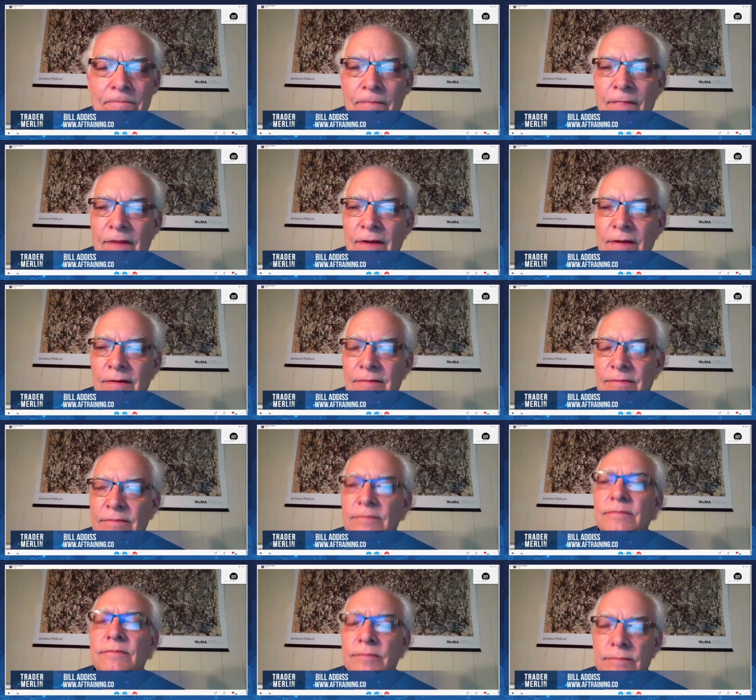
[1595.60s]
so you can.
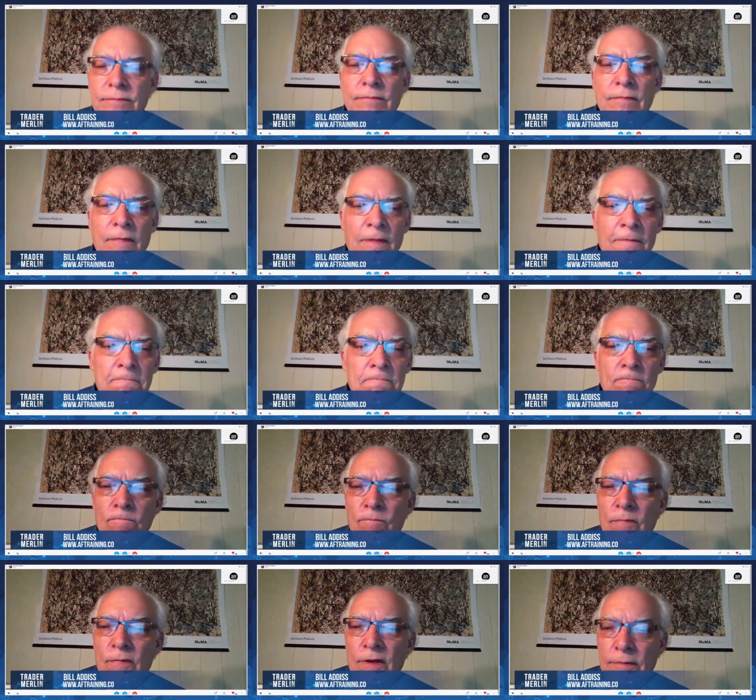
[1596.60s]
Uh, Go check that
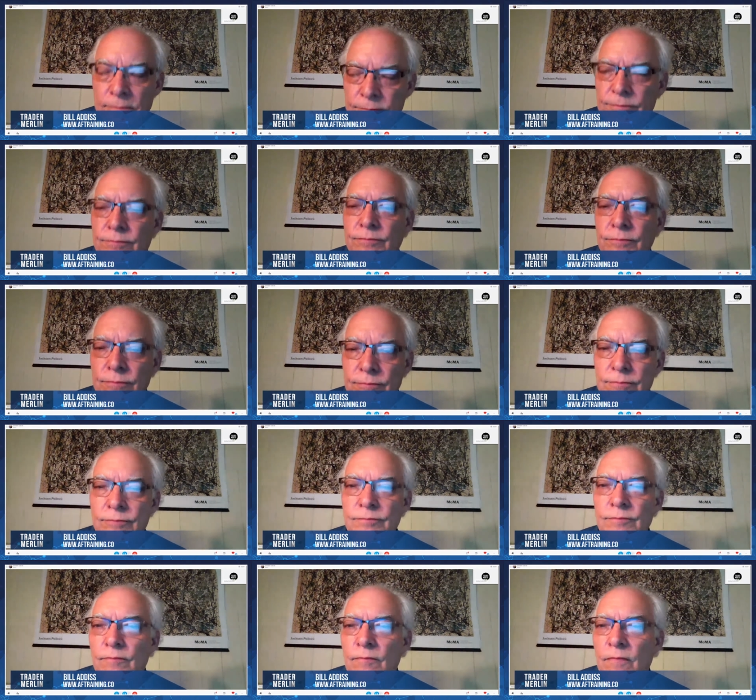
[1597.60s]
out. He's got some nice
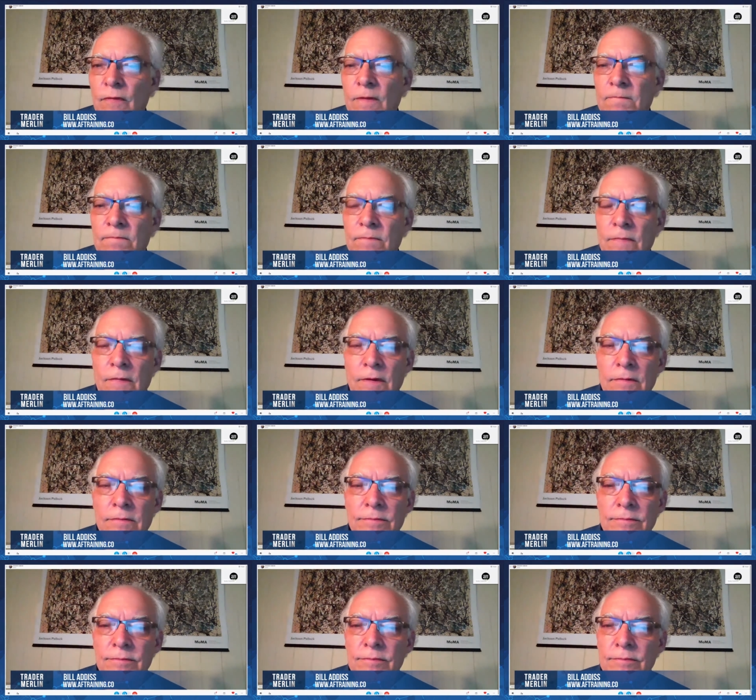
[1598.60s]
videos he puts in there
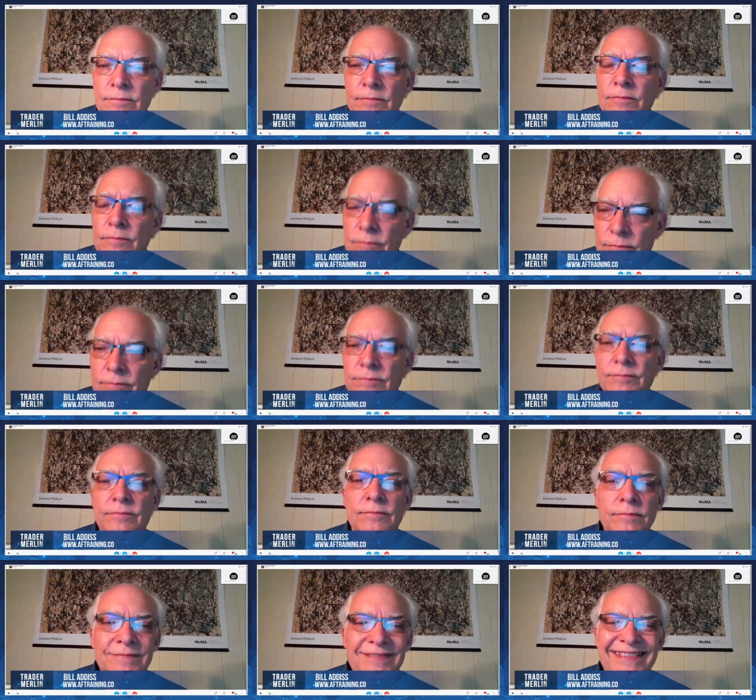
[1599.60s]
to inform and
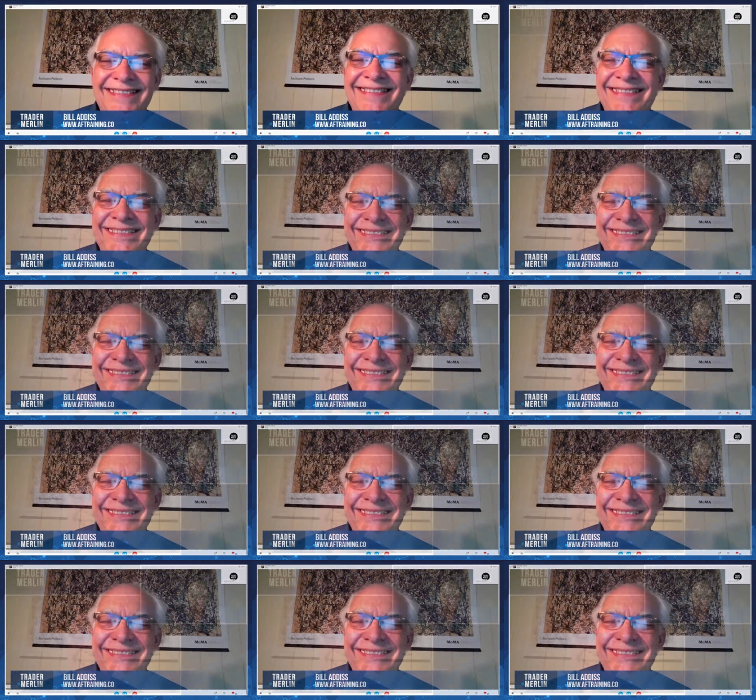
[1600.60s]
educate people